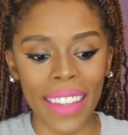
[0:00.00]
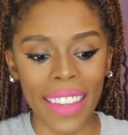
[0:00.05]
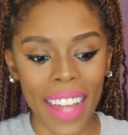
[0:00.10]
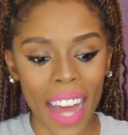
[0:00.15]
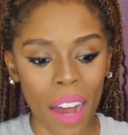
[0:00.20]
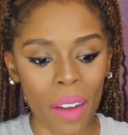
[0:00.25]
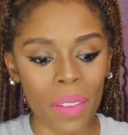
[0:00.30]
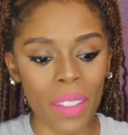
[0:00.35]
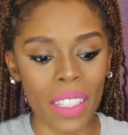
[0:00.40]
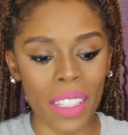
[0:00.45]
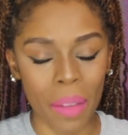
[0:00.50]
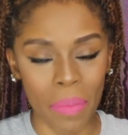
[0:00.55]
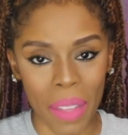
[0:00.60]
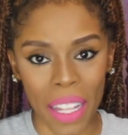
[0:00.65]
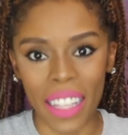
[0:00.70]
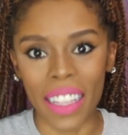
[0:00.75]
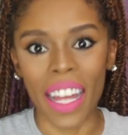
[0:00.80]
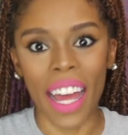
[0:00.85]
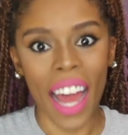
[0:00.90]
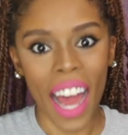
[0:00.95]
That was
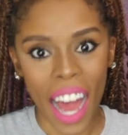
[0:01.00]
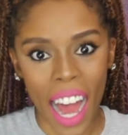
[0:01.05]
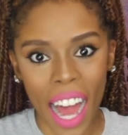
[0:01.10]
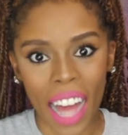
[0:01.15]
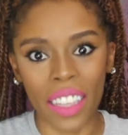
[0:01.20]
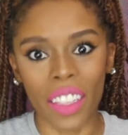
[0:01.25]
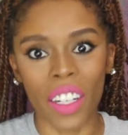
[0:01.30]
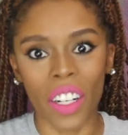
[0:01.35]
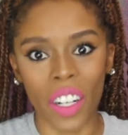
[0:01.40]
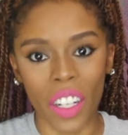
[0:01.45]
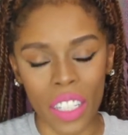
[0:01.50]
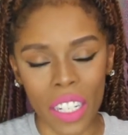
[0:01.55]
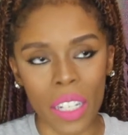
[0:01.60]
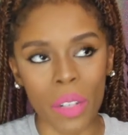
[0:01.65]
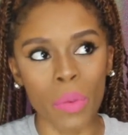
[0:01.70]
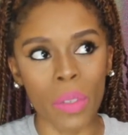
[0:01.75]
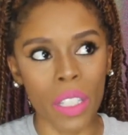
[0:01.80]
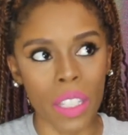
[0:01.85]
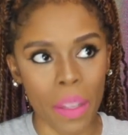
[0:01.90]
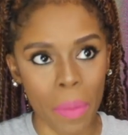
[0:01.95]
something that I learned,
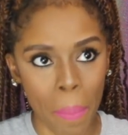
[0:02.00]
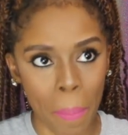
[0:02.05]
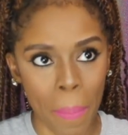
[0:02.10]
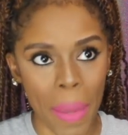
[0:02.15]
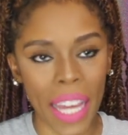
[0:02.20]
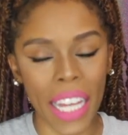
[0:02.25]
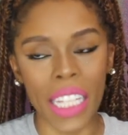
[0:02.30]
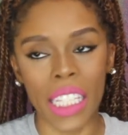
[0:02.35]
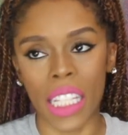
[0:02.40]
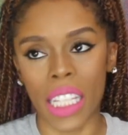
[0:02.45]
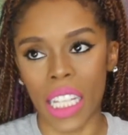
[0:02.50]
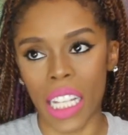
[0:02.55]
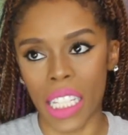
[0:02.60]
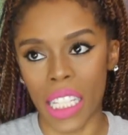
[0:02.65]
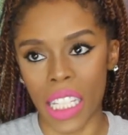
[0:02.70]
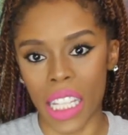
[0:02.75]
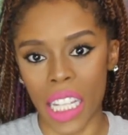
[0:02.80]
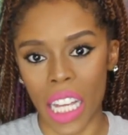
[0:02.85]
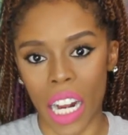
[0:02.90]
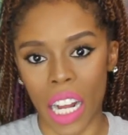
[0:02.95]
and it was the biggest
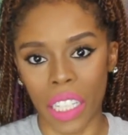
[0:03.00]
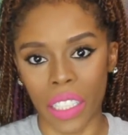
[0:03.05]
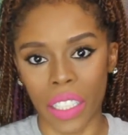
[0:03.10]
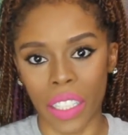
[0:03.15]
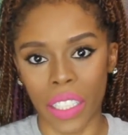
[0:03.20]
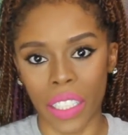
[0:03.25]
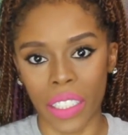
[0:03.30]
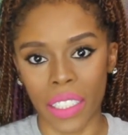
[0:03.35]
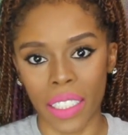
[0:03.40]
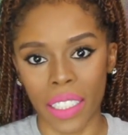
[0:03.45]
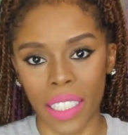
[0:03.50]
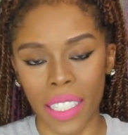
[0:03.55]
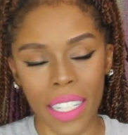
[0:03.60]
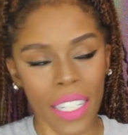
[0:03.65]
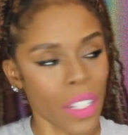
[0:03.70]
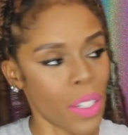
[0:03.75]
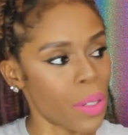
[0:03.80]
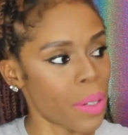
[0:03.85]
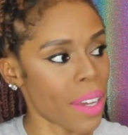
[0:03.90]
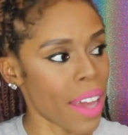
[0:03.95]
lesson that I learned.
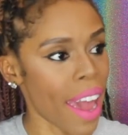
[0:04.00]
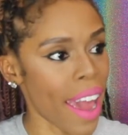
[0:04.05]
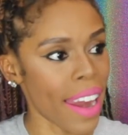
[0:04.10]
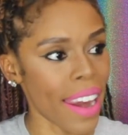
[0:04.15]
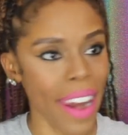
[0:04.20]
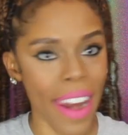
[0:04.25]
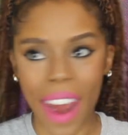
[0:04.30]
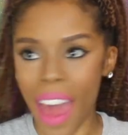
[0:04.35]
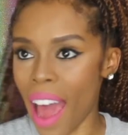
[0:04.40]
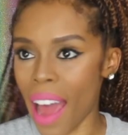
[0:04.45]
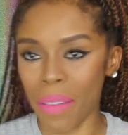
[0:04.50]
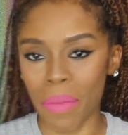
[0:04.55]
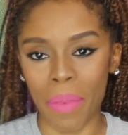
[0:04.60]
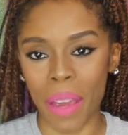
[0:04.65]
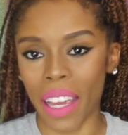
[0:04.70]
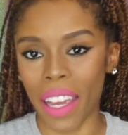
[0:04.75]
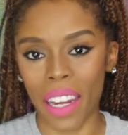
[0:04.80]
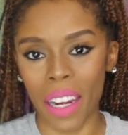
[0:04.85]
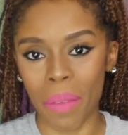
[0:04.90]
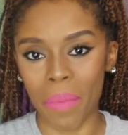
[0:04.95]
You cannot
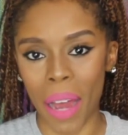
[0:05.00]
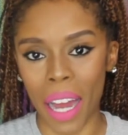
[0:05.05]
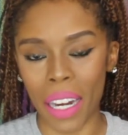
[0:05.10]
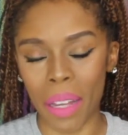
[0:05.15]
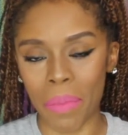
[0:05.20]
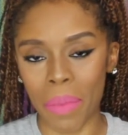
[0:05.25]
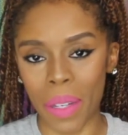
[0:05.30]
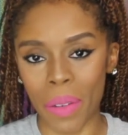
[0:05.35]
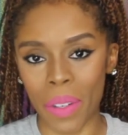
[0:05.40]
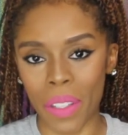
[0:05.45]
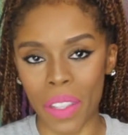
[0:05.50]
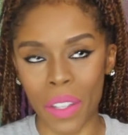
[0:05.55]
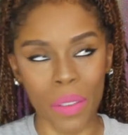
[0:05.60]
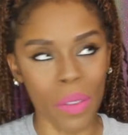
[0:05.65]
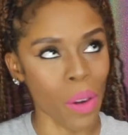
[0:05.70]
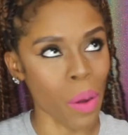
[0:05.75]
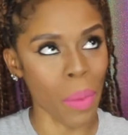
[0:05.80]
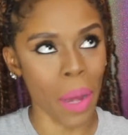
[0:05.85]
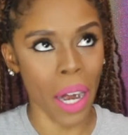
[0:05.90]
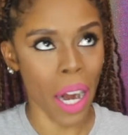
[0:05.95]
make anybody be with
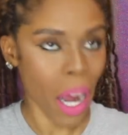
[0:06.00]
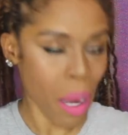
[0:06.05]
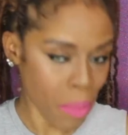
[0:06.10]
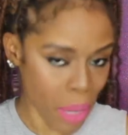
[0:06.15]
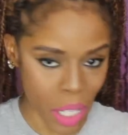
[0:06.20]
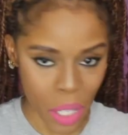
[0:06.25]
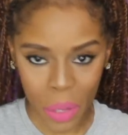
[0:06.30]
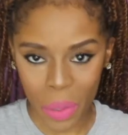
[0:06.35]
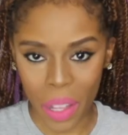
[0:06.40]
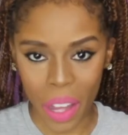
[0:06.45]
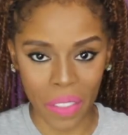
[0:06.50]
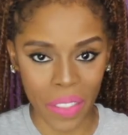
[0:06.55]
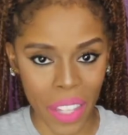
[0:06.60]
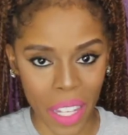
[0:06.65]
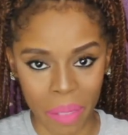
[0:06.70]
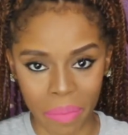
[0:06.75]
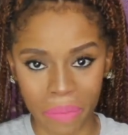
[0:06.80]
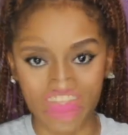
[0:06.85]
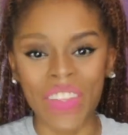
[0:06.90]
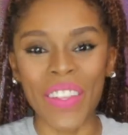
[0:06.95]
you no matter how much you love
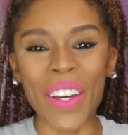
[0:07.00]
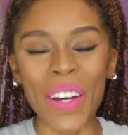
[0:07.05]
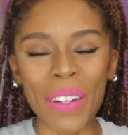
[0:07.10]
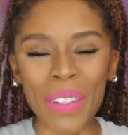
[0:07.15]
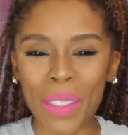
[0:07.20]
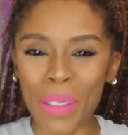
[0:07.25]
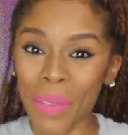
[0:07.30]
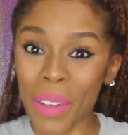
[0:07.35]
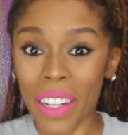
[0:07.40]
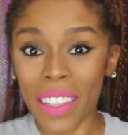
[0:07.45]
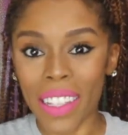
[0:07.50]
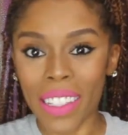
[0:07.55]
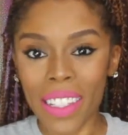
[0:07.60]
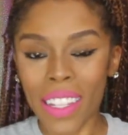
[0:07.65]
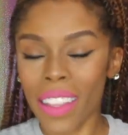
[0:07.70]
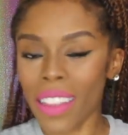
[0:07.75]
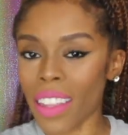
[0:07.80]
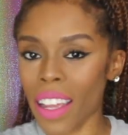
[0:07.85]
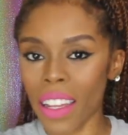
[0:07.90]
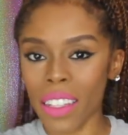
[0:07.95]
them. Those were the
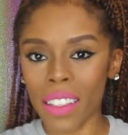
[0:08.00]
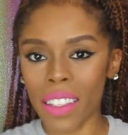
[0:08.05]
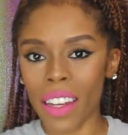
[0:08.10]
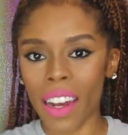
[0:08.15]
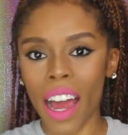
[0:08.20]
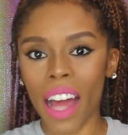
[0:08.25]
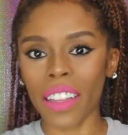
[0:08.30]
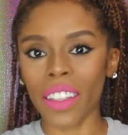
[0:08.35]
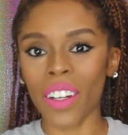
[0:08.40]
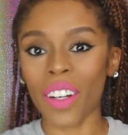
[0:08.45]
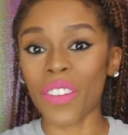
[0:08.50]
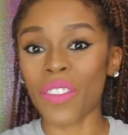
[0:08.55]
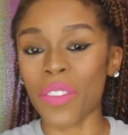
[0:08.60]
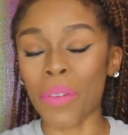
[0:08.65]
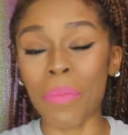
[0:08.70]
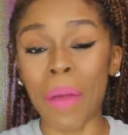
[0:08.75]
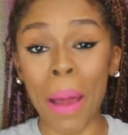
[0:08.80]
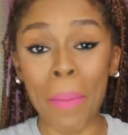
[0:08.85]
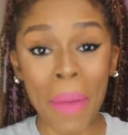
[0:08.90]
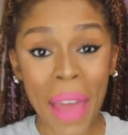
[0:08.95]
10 things that I learned
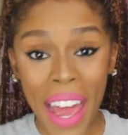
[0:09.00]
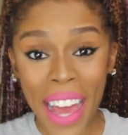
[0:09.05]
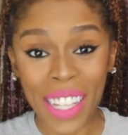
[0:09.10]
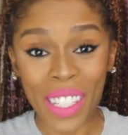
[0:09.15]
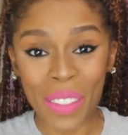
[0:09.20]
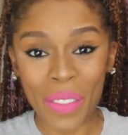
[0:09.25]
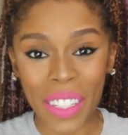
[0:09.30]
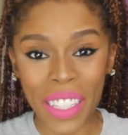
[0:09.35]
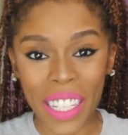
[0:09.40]
from my past